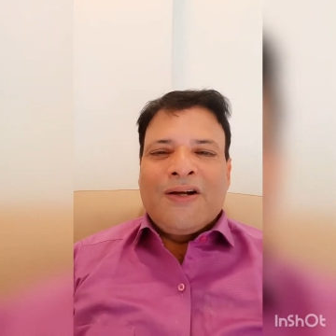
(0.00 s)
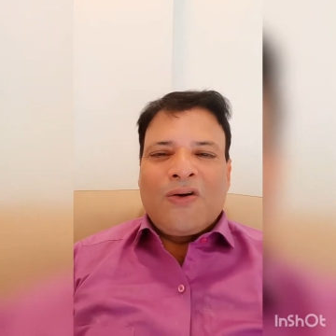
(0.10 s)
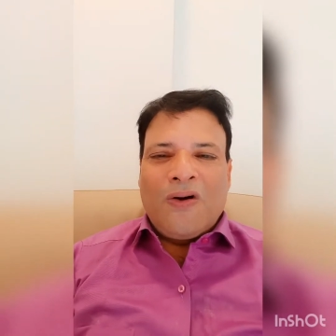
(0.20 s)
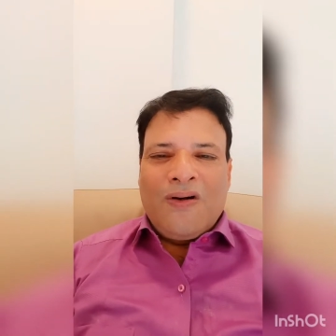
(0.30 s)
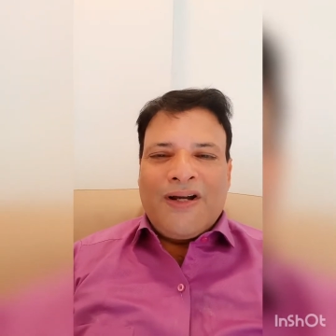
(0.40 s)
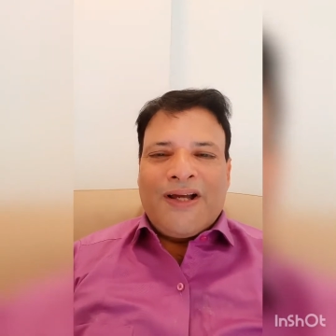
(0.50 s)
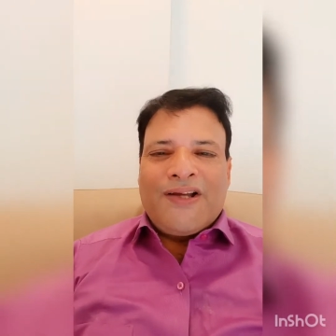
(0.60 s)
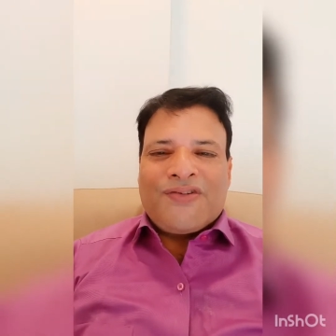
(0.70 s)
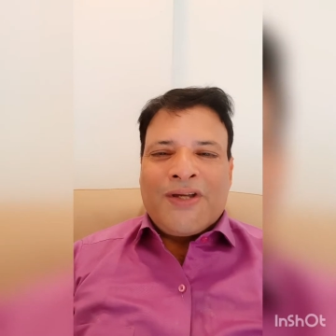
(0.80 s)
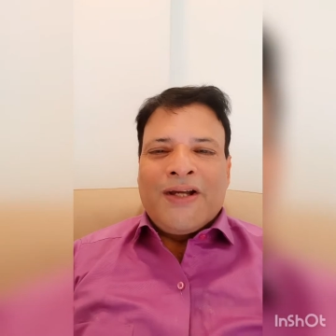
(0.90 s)
called
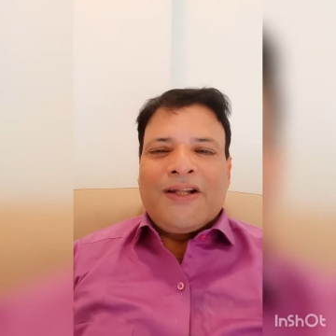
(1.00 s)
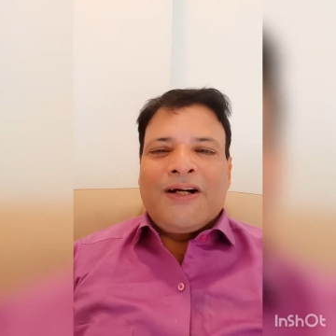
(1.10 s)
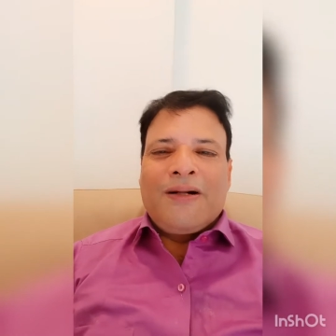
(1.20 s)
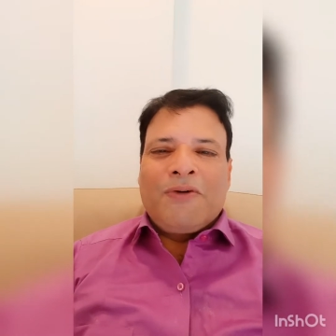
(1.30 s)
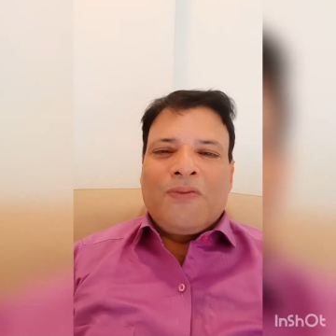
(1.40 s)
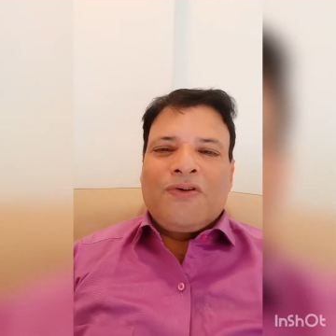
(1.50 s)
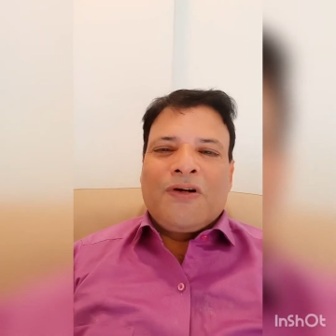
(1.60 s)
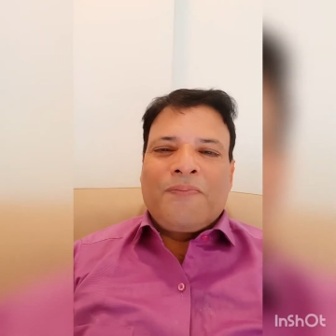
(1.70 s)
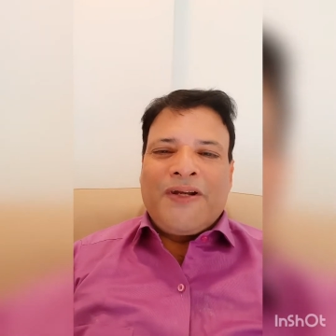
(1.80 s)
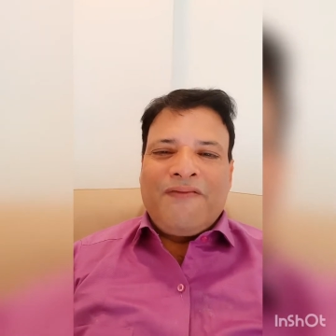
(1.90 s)
as the amount
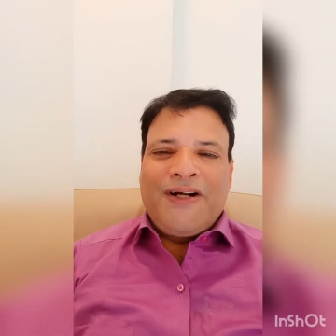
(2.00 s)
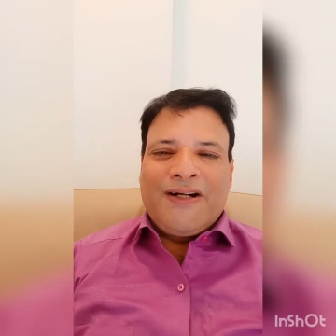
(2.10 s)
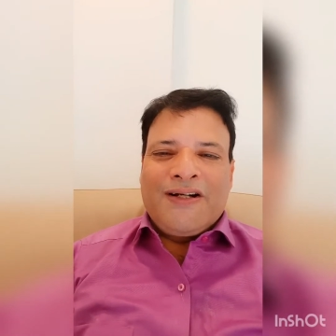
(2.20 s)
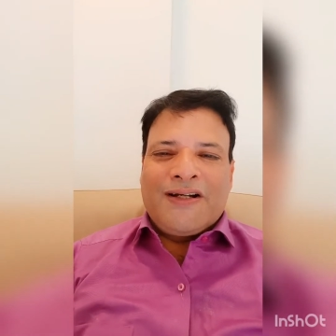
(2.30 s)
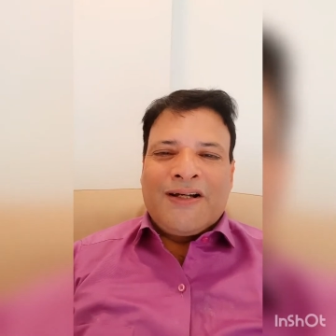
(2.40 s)
of dividend,